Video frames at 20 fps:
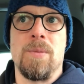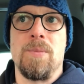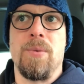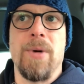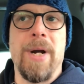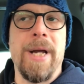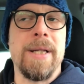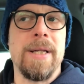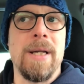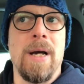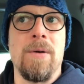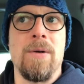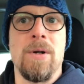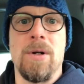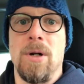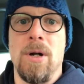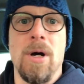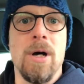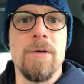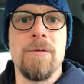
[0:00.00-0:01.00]
break down a
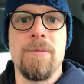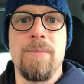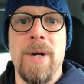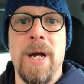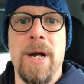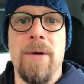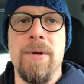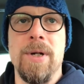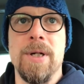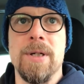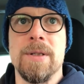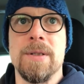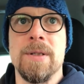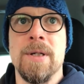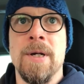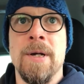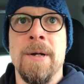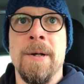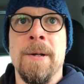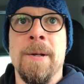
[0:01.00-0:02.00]
lot of barriers,
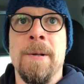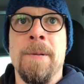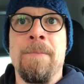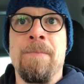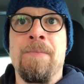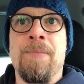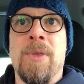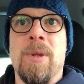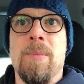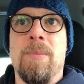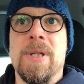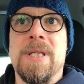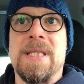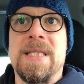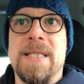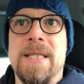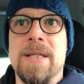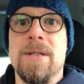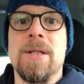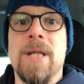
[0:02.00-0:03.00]
but
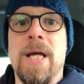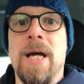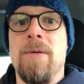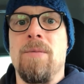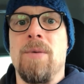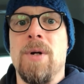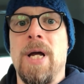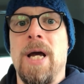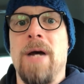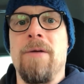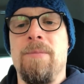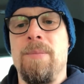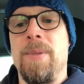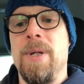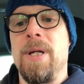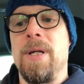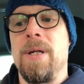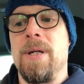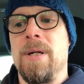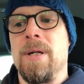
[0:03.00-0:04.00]
still there would have
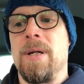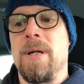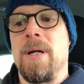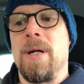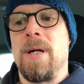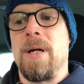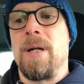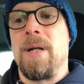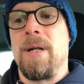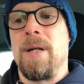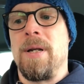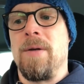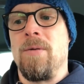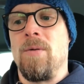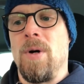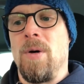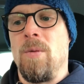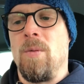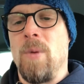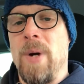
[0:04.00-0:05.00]
be
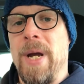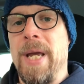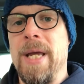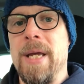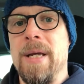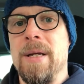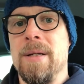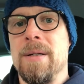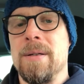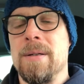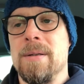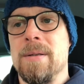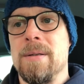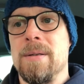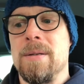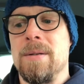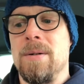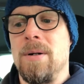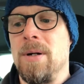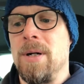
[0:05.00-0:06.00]
a way
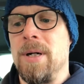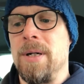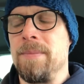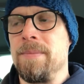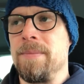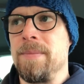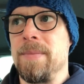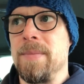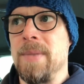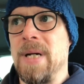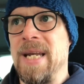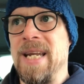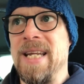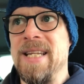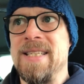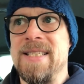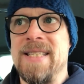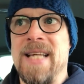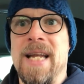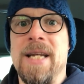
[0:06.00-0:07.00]
or an
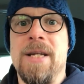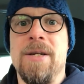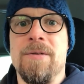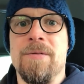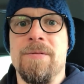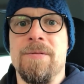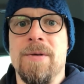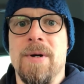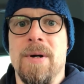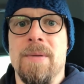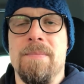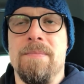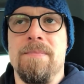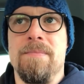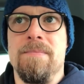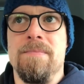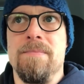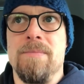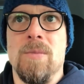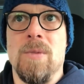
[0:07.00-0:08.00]
incentive
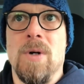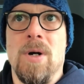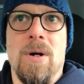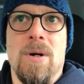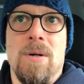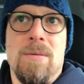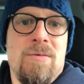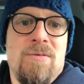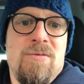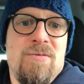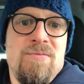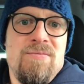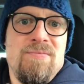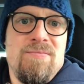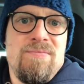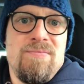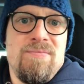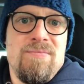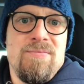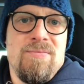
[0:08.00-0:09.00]
of
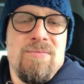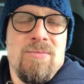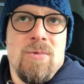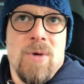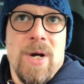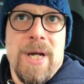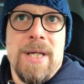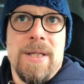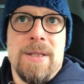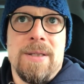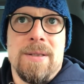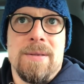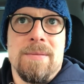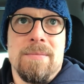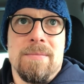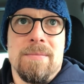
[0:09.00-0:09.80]
ways.